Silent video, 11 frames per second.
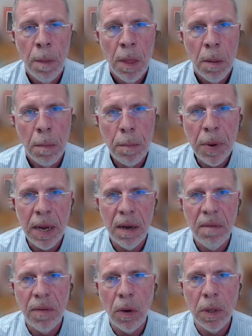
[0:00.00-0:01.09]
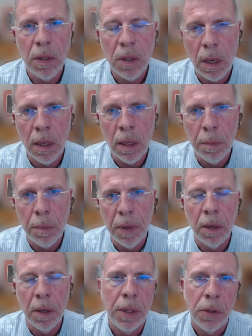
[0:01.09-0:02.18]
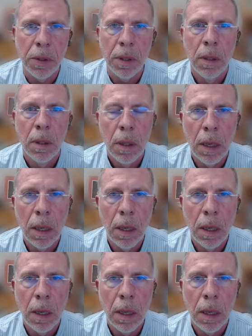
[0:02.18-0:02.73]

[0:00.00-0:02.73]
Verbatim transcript: but focus on the bigger picture uh,